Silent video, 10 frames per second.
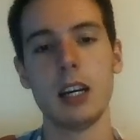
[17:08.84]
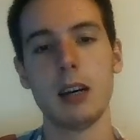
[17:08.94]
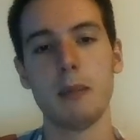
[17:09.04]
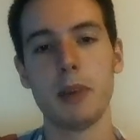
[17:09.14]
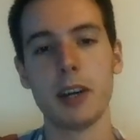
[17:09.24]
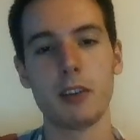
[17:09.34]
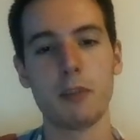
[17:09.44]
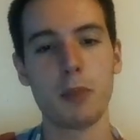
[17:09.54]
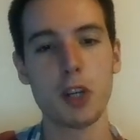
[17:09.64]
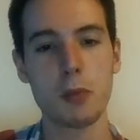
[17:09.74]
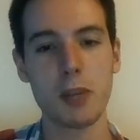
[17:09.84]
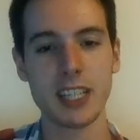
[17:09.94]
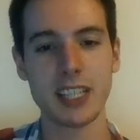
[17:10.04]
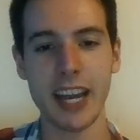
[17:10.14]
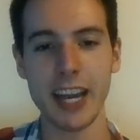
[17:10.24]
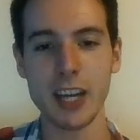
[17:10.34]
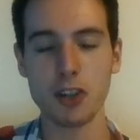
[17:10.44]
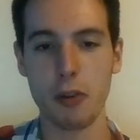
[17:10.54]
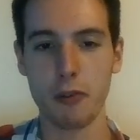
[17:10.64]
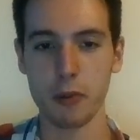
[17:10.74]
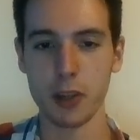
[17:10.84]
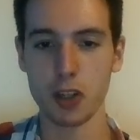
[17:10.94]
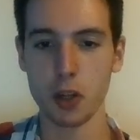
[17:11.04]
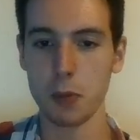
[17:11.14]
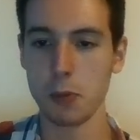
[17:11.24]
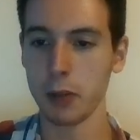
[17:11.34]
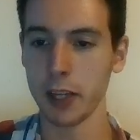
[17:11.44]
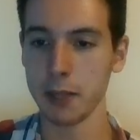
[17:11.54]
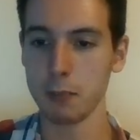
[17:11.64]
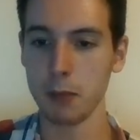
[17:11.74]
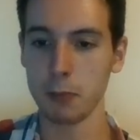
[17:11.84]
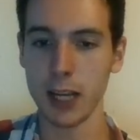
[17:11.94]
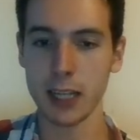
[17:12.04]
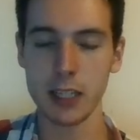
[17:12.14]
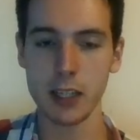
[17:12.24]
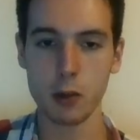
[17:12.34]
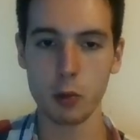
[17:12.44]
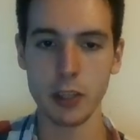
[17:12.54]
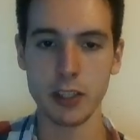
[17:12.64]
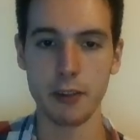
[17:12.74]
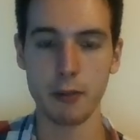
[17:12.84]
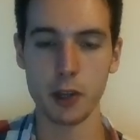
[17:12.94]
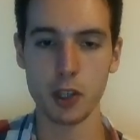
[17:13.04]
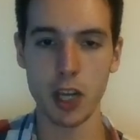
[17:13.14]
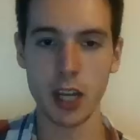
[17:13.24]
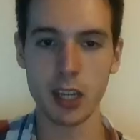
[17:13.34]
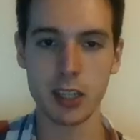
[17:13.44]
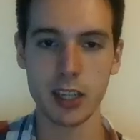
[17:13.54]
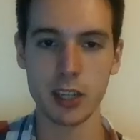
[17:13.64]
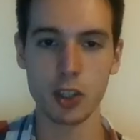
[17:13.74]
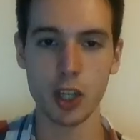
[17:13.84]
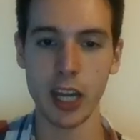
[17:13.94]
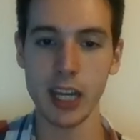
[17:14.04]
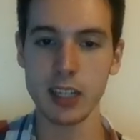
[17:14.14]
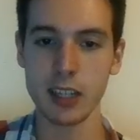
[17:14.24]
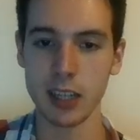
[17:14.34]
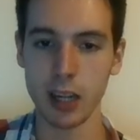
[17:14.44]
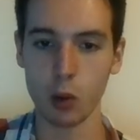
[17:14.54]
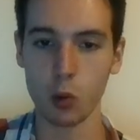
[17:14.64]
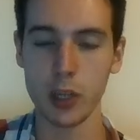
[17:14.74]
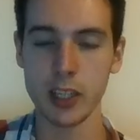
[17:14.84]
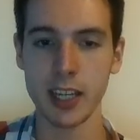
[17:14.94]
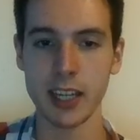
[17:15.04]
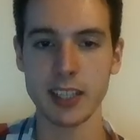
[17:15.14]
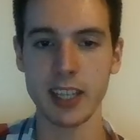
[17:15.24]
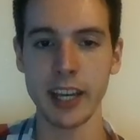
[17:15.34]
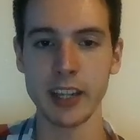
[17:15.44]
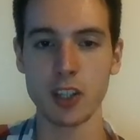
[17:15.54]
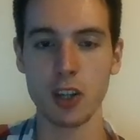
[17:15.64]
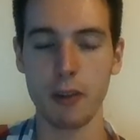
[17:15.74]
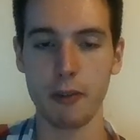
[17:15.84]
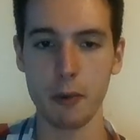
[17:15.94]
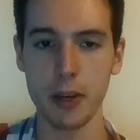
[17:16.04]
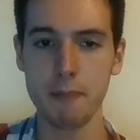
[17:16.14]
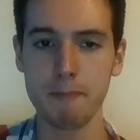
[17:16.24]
But bishop takes h3 should be played by black here. Queen d3 check, king g8, and now queen takes h3.